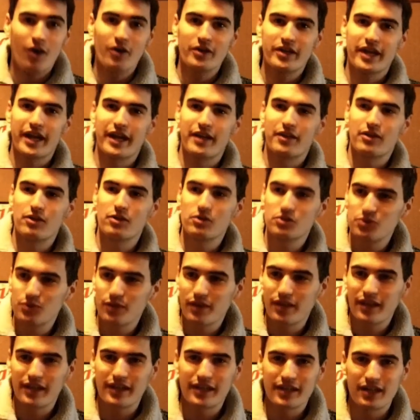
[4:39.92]
Okay, those
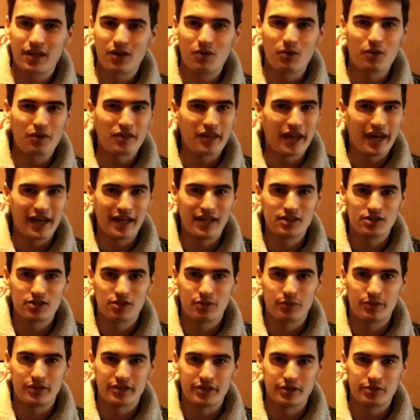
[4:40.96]
who are thinking, oh, what the hell is
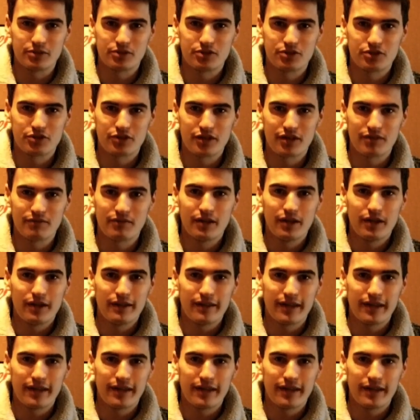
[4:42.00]
the reduced shelf?